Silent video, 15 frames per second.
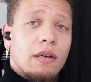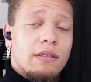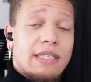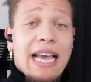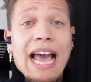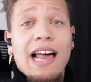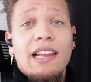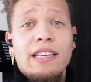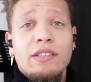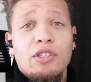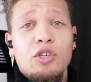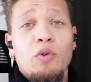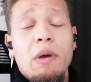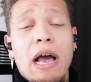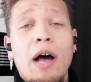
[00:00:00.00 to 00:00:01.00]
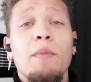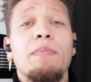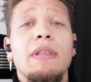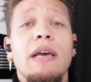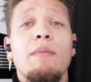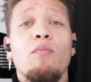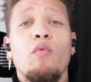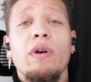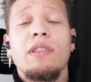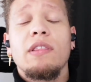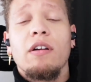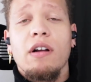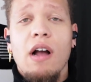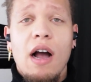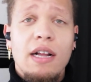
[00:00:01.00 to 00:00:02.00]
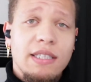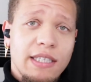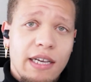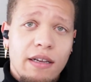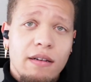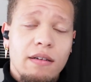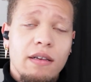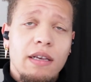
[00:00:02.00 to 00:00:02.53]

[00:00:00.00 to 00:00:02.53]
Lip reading: talent to help them with their content.